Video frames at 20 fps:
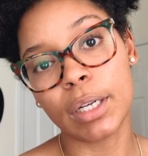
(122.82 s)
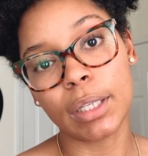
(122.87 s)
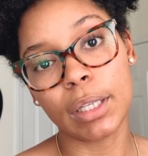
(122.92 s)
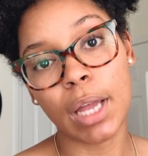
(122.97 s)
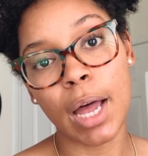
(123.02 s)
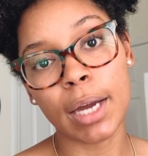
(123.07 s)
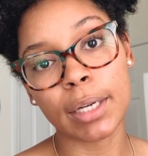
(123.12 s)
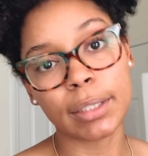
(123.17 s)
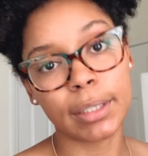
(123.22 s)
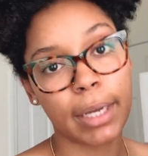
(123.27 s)

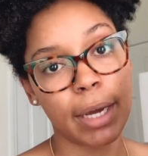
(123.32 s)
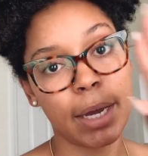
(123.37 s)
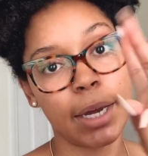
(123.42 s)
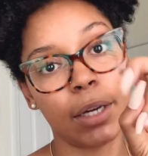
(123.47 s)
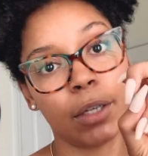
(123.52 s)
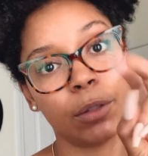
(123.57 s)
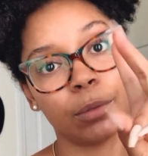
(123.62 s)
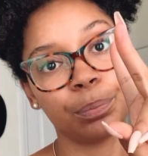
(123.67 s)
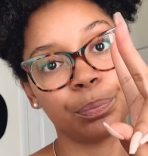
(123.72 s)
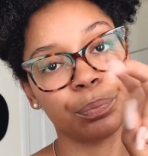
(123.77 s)

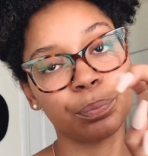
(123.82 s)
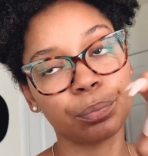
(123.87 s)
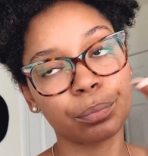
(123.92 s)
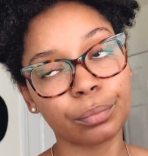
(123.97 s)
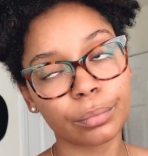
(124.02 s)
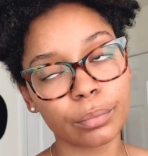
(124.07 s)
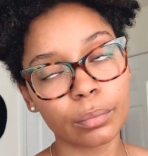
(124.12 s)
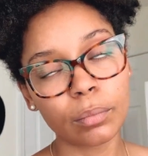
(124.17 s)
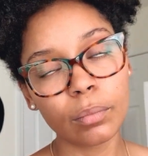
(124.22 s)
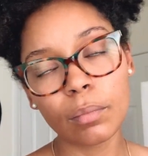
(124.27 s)
lockdown
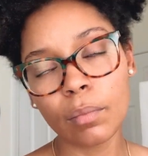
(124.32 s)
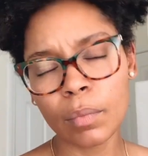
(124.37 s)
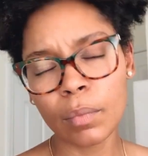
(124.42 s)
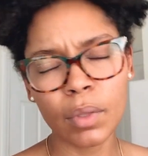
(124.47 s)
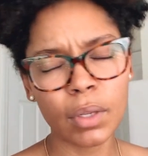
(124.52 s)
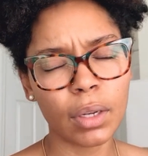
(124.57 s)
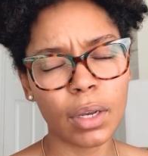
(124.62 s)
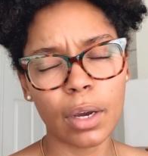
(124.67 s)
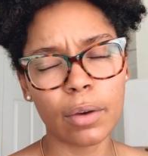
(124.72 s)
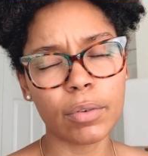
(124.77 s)

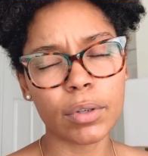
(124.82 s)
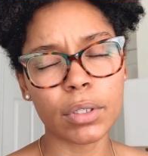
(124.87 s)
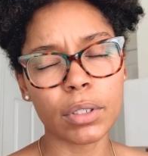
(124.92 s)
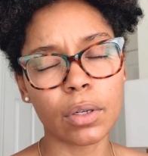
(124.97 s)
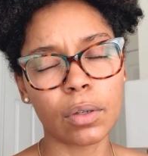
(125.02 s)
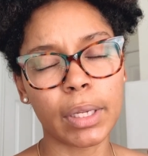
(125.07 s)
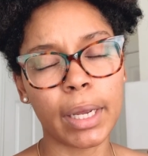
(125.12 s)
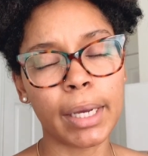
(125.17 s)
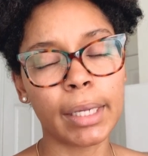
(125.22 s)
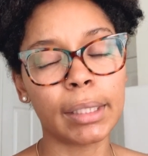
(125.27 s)
ever so
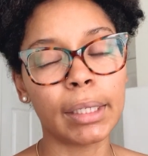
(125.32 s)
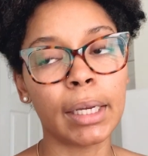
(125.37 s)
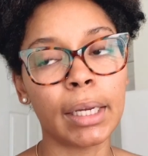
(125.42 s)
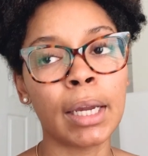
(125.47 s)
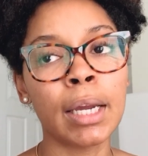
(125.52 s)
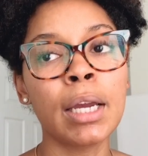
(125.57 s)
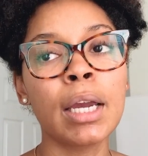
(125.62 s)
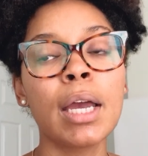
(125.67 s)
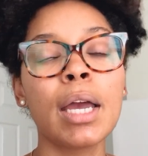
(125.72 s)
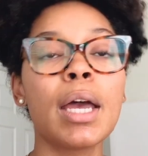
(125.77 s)
lightly,
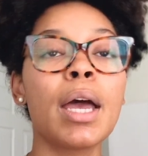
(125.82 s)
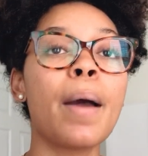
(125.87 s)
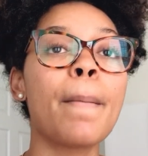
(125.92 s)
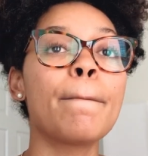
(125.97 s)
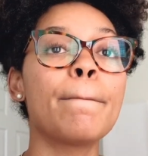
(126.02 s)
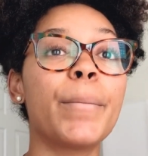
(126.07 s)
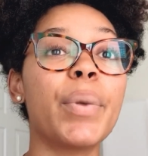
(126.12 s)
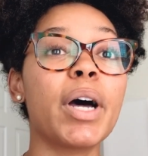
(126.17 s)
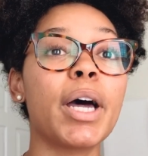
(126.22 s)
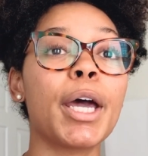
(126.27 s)

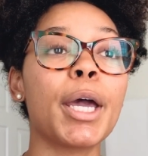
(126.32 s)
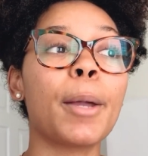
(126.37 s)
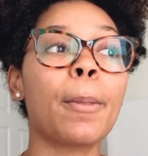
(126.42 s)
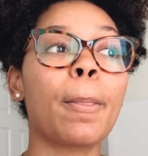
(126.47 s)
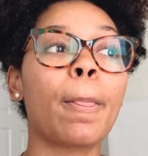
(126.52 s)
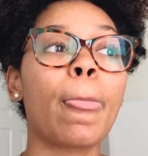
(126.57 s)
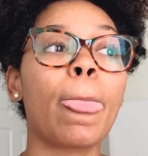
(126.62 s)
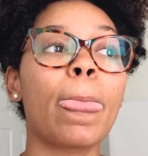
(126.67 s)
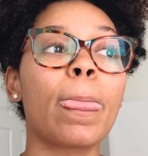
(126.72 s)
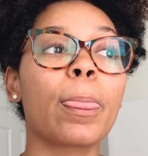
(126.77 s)

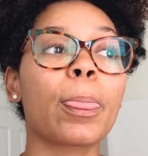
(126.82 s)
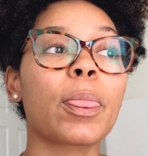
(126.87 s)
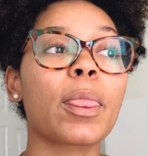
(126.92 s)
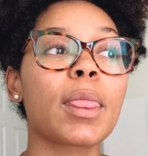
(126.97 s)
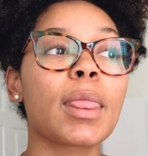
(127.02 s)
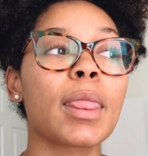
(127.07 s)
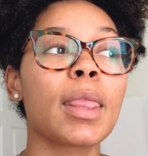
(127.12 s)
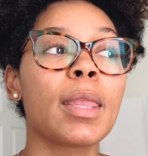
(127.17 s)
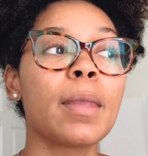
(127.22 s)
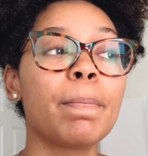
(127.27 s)
but
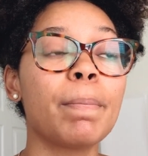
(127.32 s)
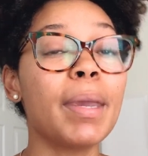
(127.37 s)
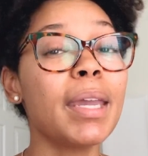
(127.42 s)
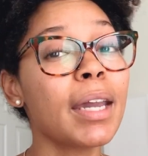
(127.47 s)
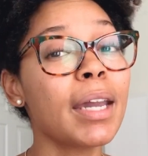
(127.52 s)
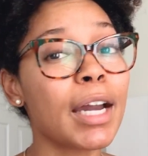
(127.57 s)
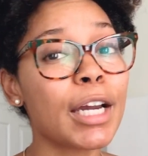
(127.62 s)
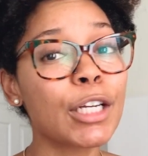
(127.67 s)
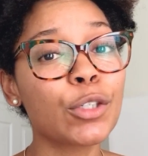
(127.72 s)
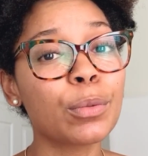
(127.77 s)
being
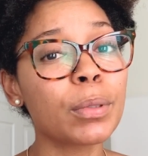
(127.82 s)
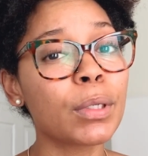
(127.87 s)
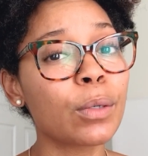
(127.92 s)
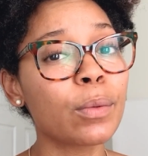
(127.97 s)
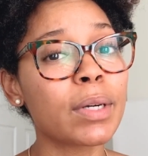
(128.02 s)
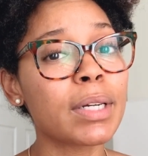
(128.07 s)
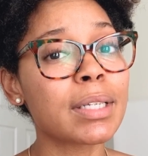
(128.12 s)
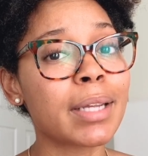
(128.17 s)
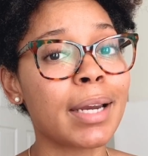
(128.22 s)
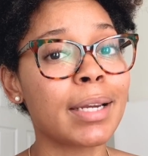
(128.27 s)
an
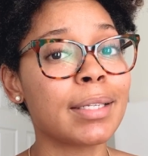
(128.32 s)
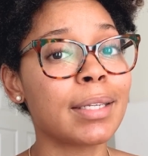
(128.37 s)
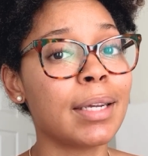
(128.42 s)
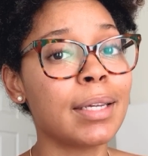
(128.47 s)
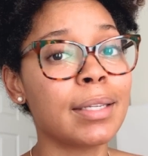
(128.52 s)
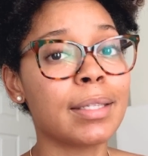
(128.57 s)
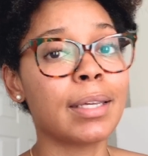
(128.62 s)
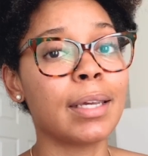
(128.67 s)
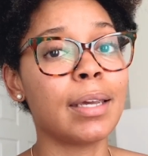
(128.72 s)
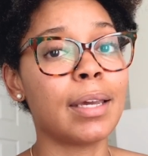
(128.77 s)
entrepreneur is not as
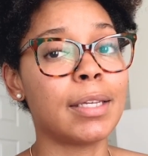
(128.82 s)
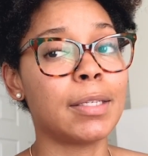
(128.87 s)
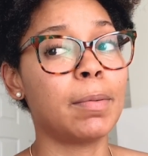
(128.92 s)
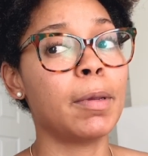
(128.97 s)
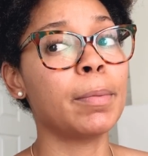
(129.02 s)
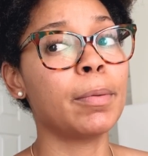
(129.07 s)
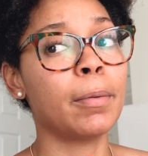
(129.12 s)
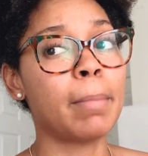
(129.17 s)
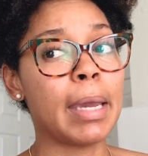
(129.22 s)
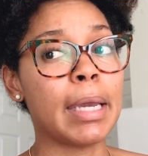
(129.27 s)
easy as
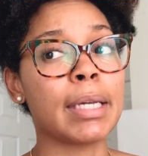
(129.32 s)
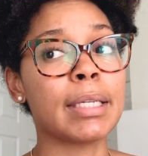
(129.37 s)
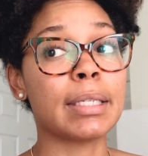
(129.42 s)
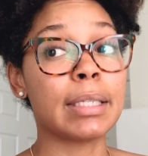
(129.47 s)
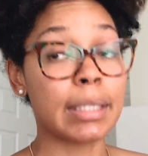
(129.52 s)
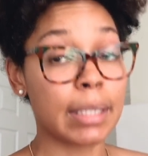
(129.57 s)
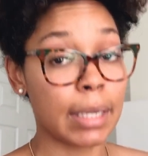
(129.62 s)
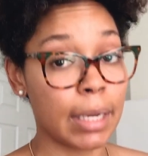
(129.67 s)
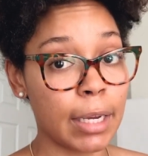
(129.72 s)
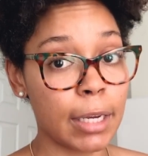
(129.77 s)
people make it
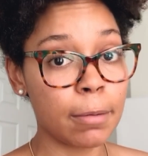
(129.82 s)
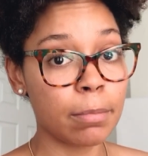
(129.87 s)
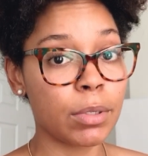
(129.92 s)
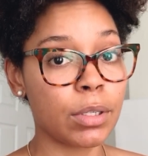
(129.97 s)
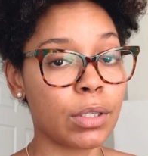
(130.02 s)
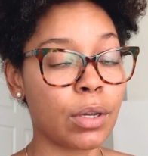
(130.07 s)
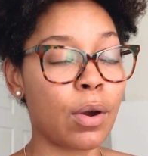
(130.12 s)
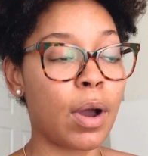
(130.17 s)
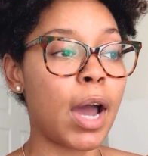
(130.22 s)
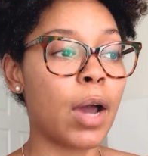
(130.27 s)
seem.
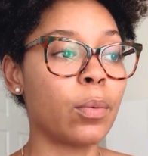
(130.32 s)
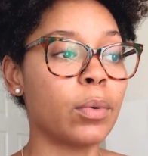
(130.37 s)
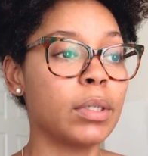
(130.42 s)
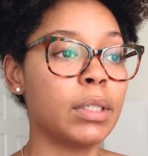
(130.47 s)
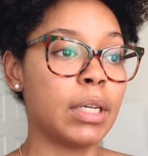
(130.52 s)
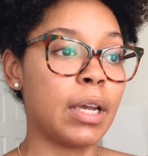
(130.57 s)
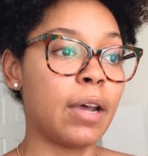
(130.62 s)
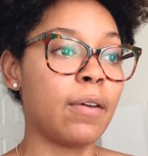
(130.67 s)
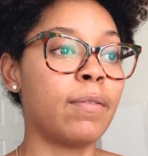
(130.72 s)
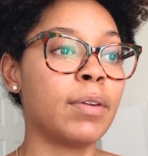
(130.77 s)
So I will
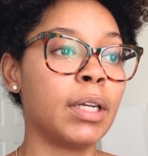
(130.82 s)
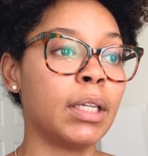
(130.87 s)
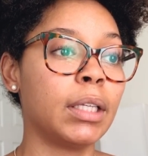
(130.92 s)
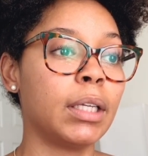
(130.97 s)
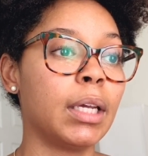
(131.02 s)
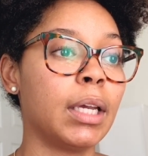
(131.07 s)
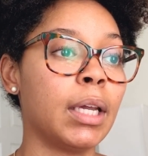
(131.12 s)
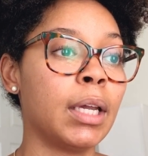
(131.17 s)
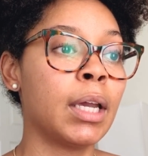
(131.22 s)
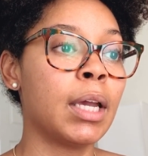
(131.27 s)

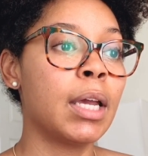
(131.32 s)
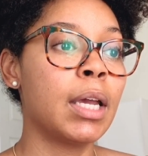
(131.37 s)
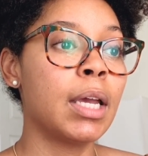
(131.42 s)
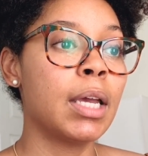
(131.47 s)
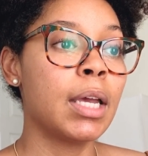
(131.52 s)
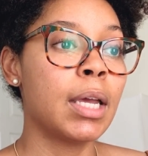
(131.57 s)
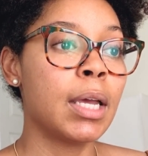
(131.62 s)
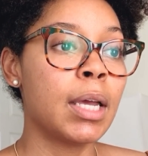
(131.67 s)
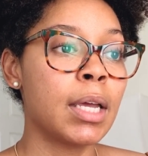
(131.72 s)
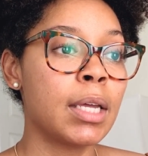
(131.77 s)
definitely
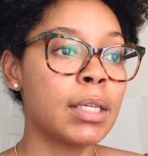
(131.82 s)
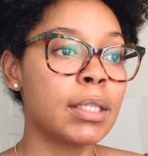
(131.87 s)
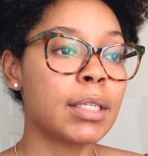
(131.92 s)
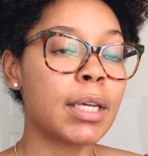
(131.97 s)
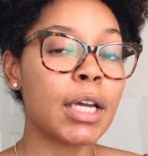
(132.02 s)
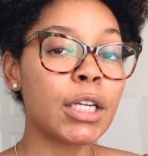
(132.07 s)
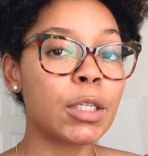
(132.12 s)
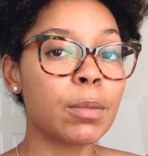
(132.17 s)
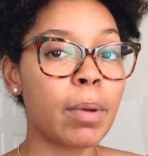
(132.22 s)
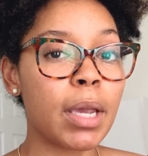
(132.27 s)

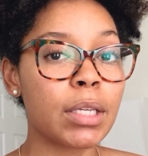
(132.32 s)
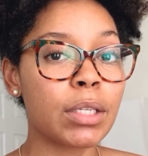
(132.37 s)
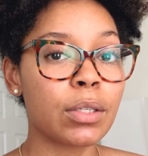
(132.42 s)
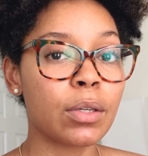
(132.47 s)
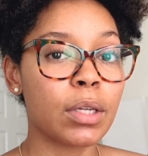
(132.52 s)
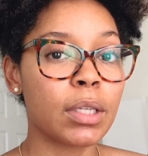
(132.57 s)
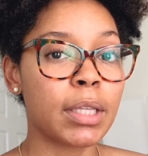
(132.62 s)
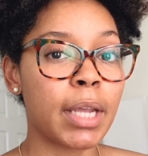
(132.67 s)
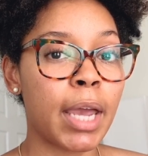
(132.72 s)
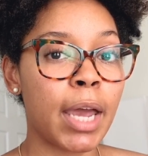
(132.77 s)
touch base
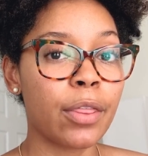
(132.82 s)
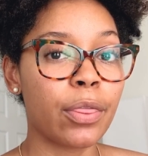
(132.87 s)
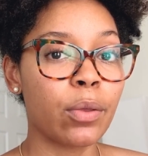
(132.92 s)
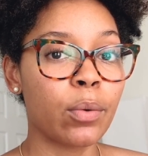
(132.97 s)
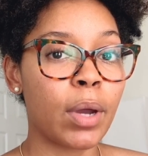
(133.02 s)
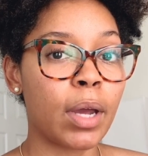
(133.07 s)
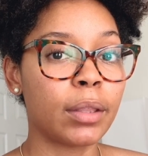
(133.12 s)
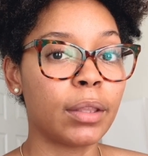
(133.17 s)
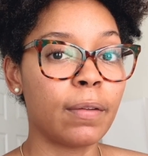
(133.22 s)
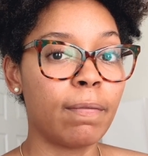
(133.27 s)
on that
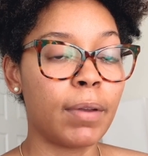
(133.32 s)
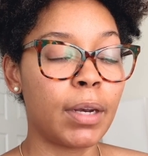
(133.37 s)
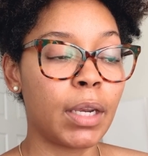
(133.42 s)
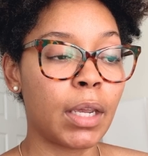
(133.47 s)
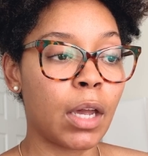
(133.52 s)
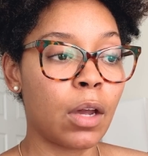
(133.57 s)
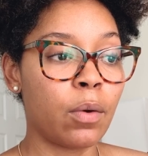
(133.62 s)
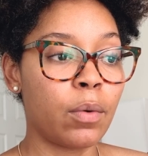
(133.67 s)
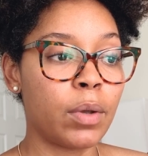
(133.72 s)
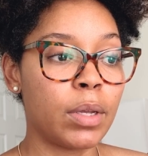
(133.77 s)
throughout the
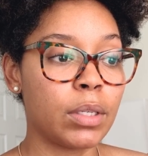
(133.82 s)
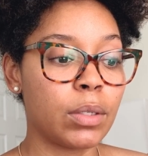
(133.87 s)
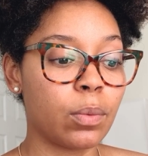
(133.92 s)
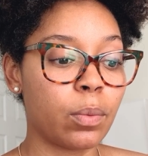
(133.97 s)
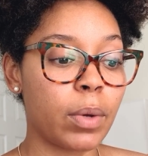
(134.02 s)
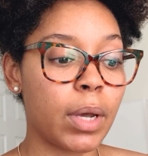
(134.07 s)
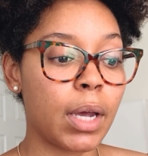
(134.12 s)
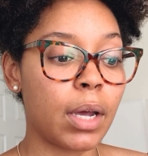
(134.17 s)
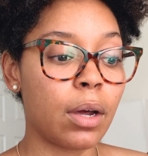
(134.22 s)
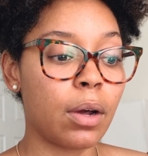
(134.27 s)
video as
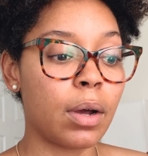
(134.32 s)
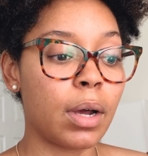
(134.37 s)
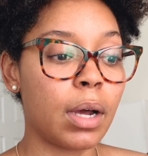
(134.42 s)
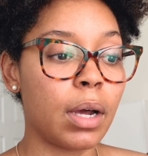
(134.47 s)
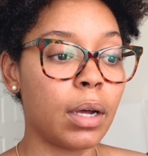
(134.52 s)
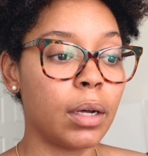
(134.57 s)
well.